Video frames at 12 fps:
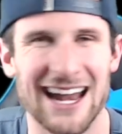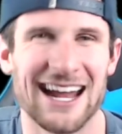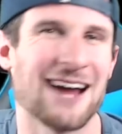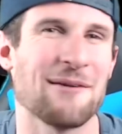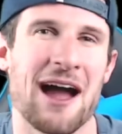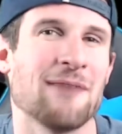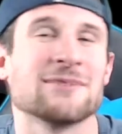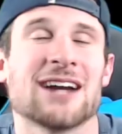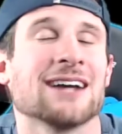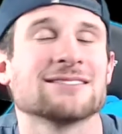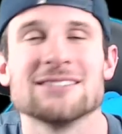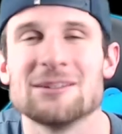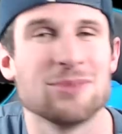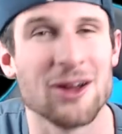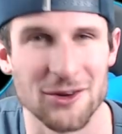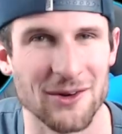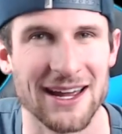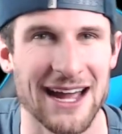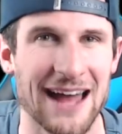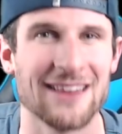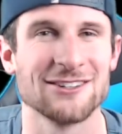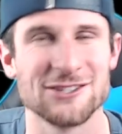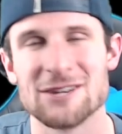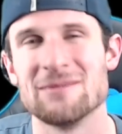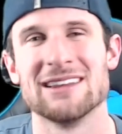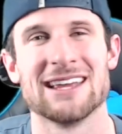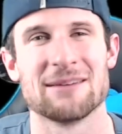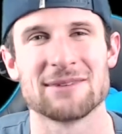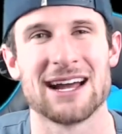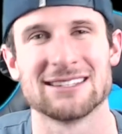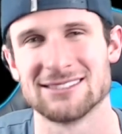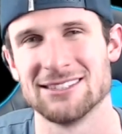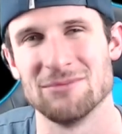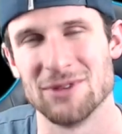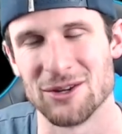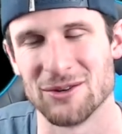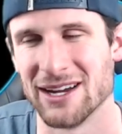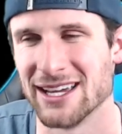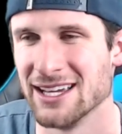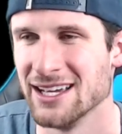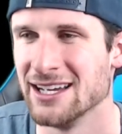I'm constantly blown away. I legitimately am constantly blown away.